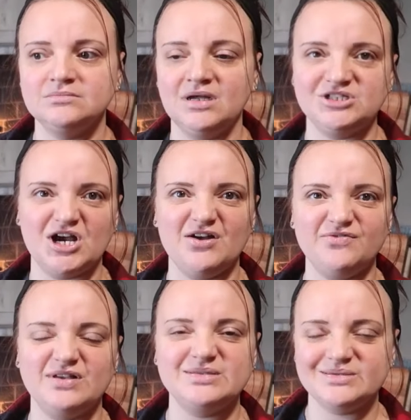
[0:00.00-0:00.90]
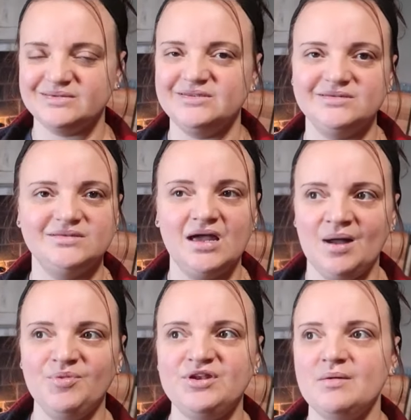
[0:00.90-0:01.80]
my drive, because
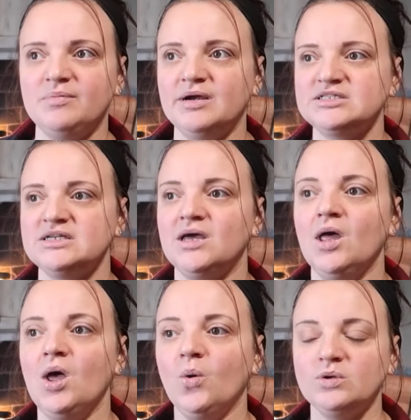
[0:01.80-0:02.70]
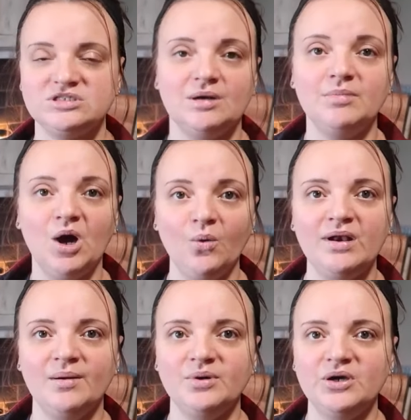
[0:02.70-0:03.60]
I'm the type of person, once I'm
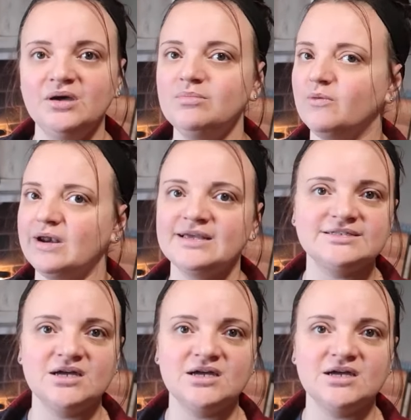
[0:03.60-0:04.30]
going, I'm good, but when I